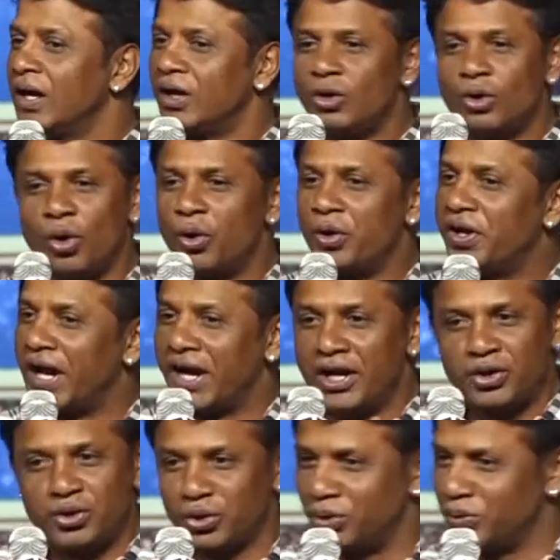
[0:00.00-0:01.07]
no end
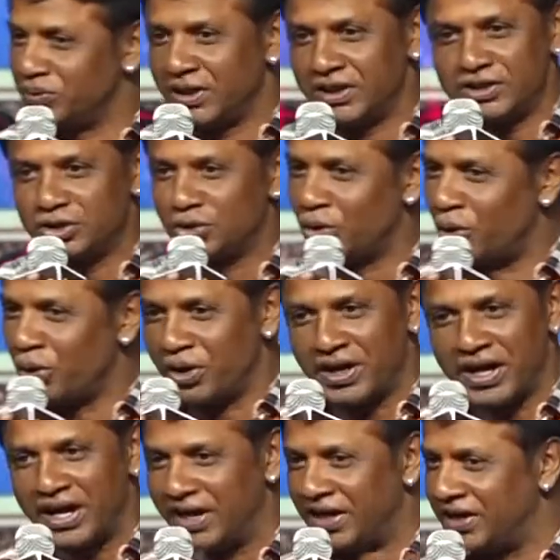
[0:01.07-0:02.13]
to you, there is no
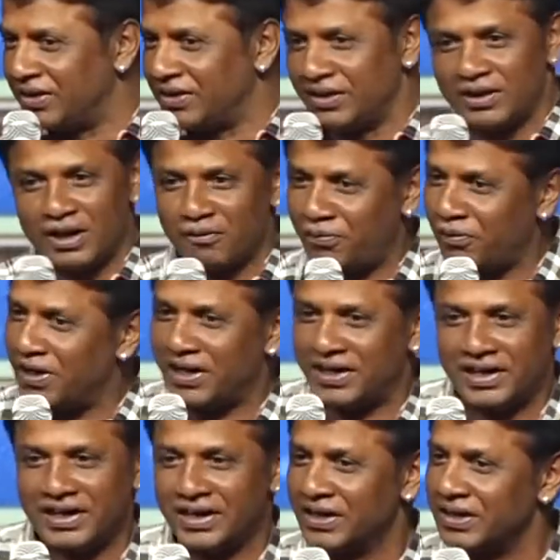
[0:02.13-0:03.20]
end, definitely